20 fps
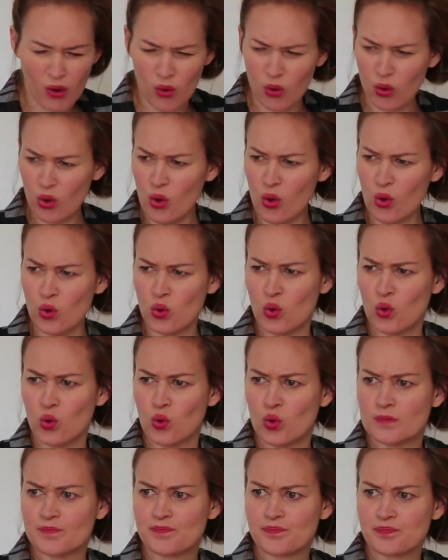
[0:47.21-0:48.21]

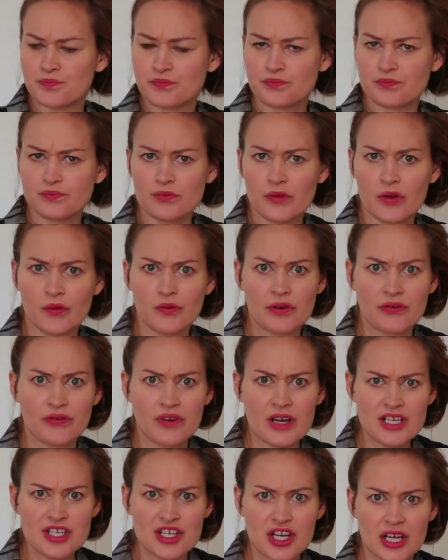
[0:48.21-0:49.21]
Ooh,
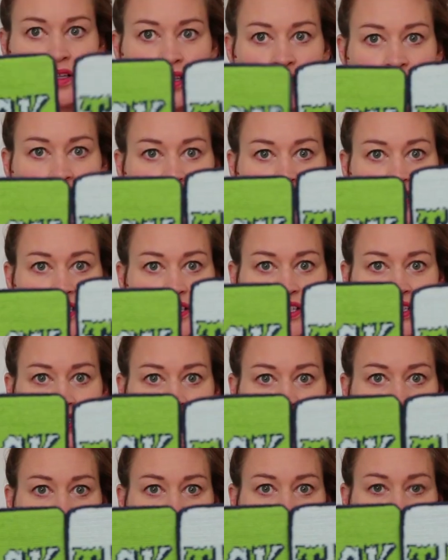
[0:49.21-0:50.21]
refreshing. Look at these
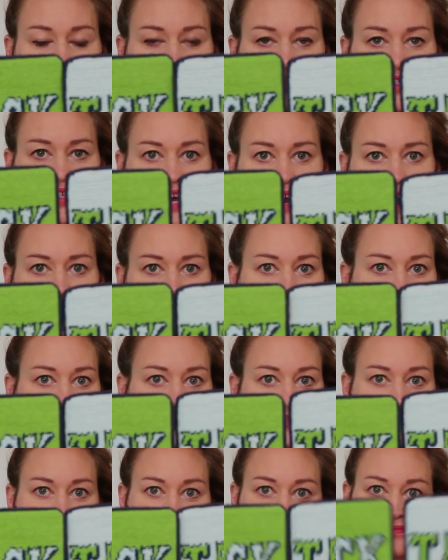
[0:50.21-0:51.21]
cute coasters I
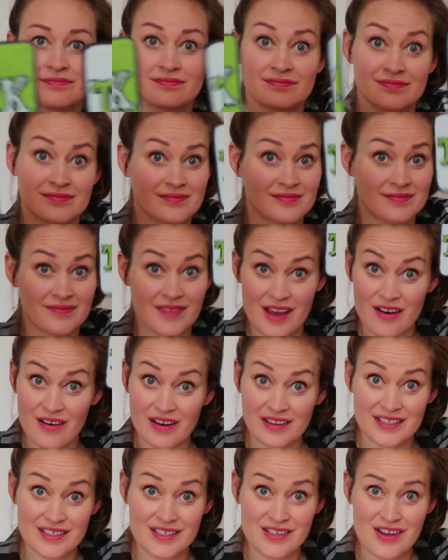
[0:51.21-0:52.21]
have there
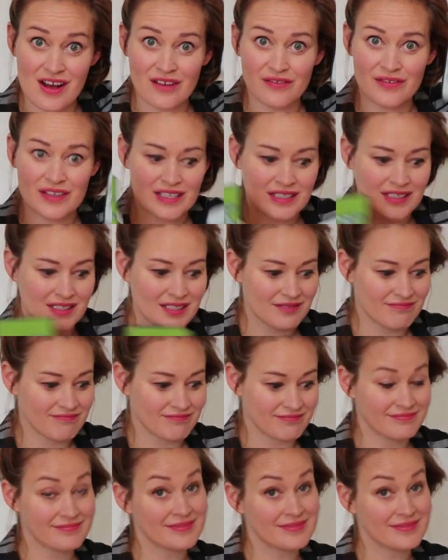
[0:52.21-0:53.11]
at this office.